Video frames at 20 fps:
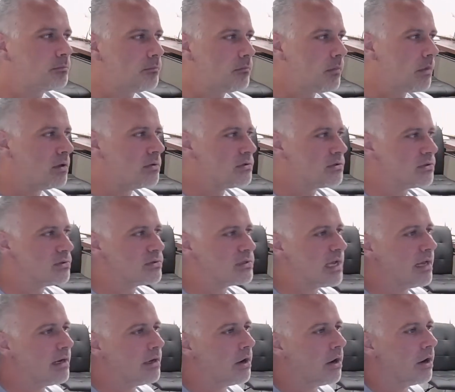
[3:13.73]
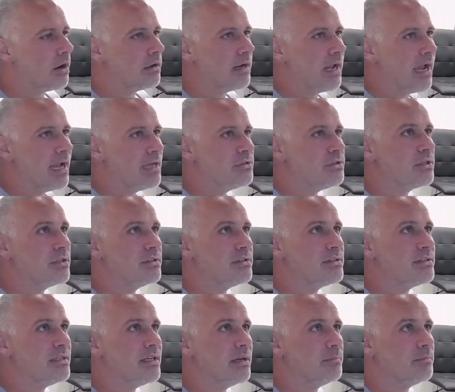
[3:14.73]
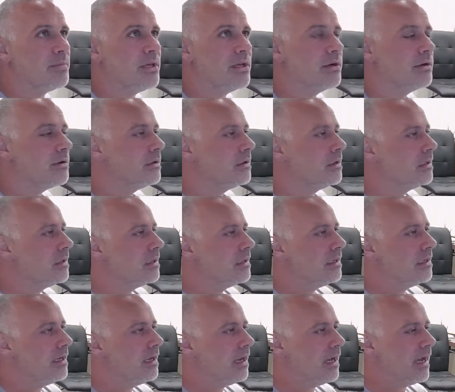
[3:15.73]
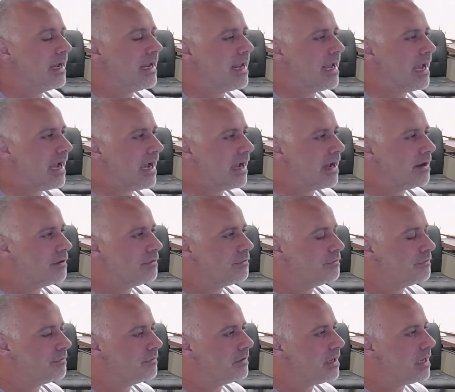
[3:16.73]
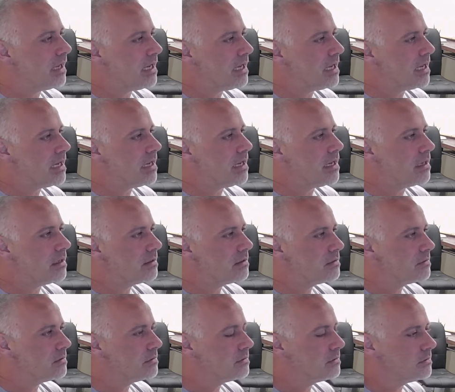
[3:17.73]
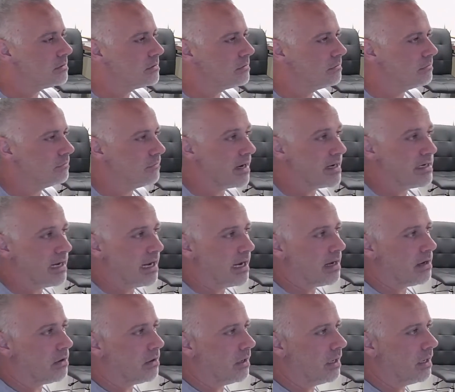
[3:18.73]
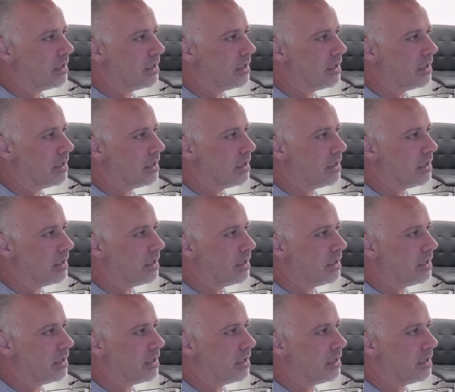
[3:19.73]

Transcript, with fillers: So it's kind of hard. As you can see up here, I have a, right now, a